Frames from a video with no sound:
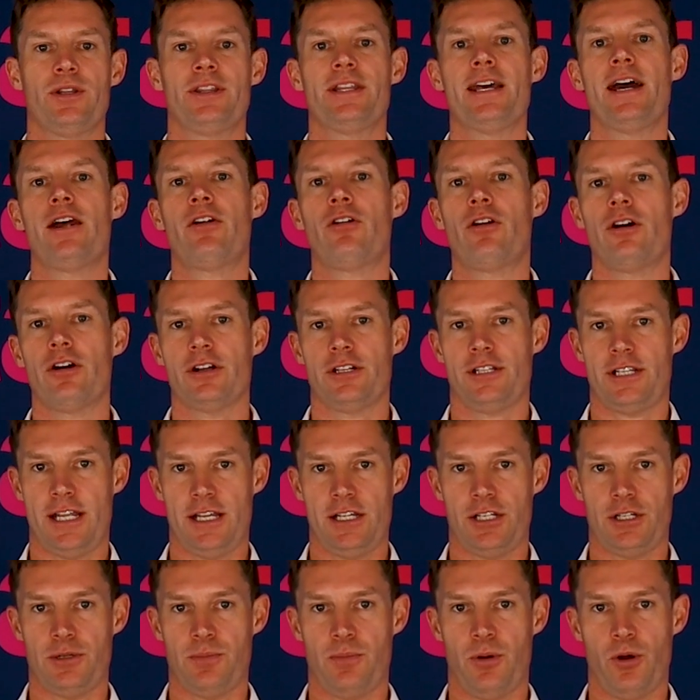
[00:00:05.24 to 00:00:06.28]
with their
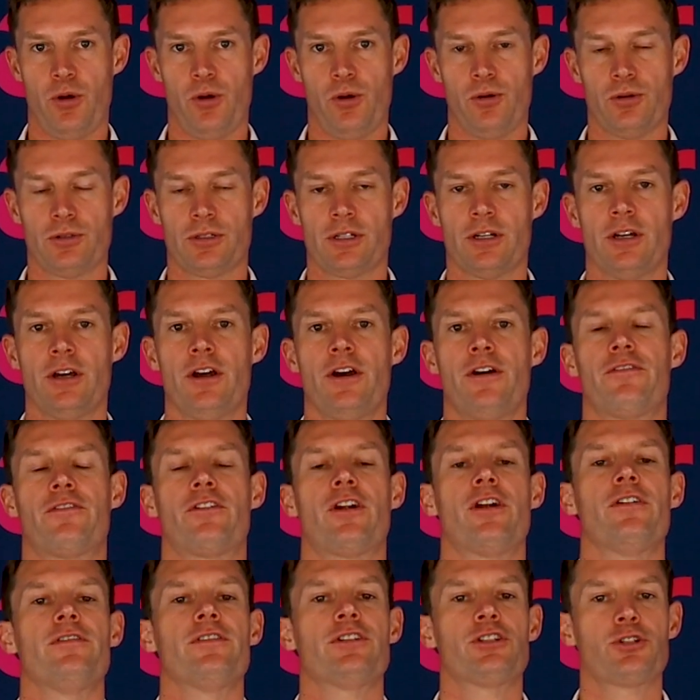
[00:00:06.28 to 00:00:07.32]
IT support
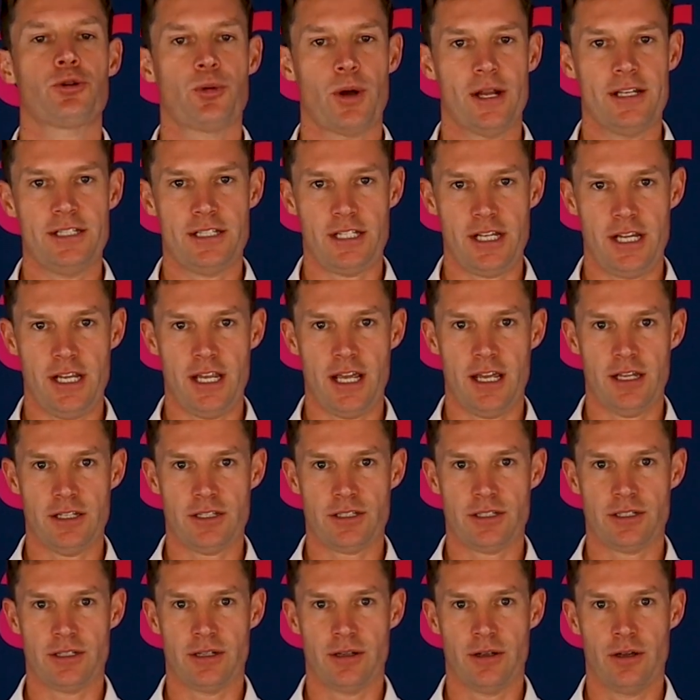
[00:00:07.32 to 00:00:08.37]
for over 20
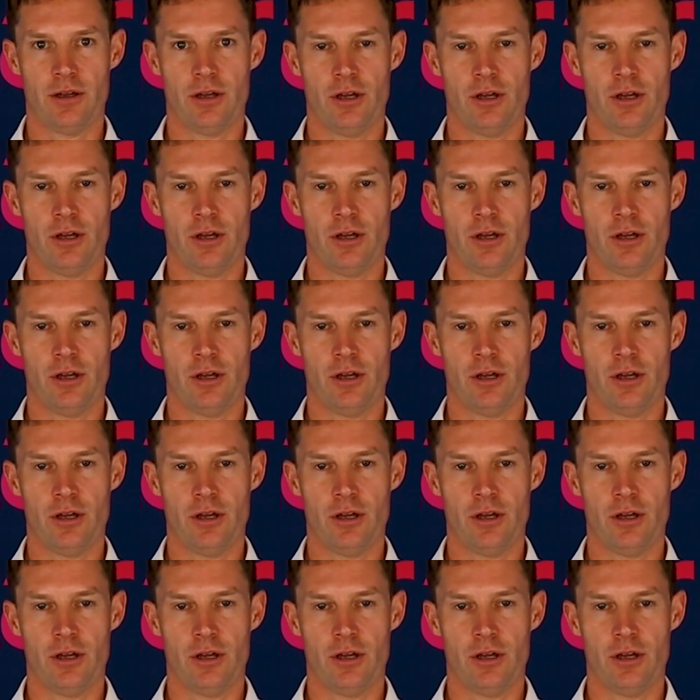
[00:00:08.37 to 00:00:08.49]
years.